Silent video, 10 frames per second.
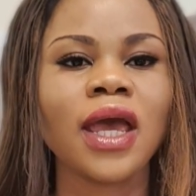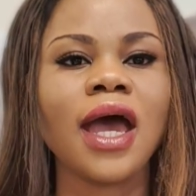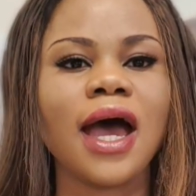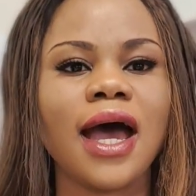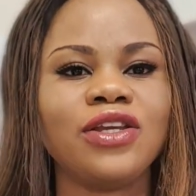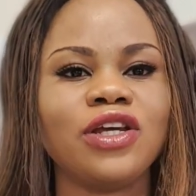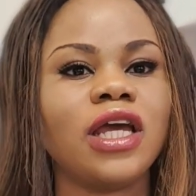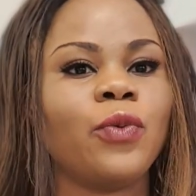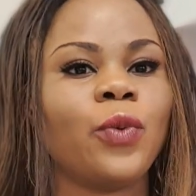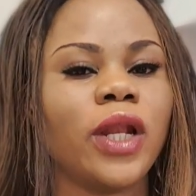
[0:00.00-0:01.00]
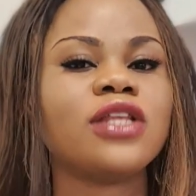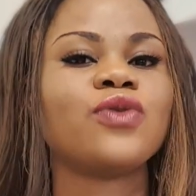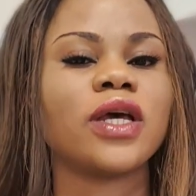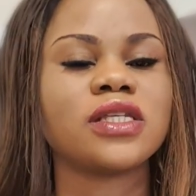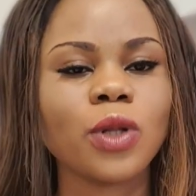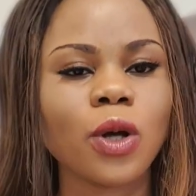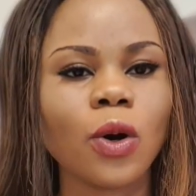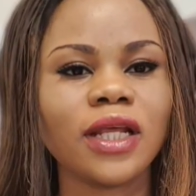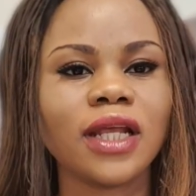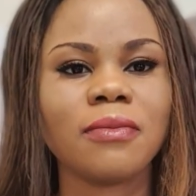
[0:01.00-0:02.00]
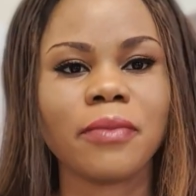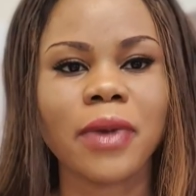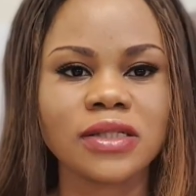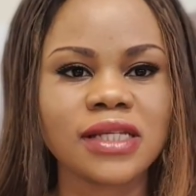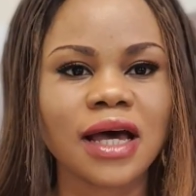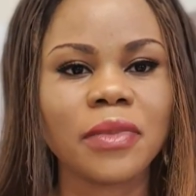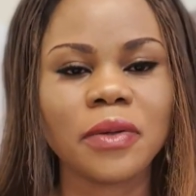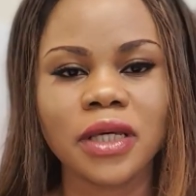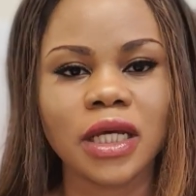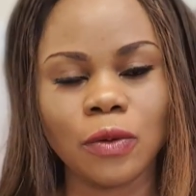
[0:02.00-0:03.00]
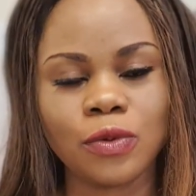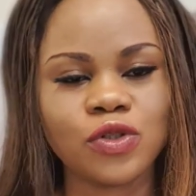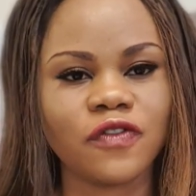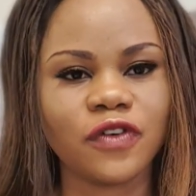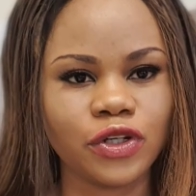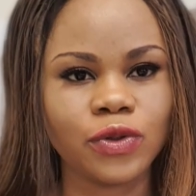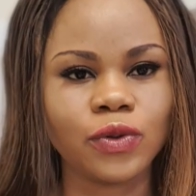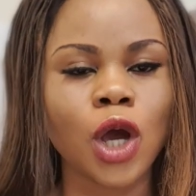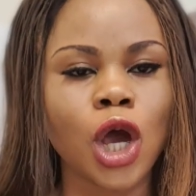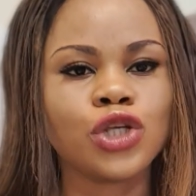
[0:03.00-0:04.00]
and you're willing to explore, then Malta may be an option for you.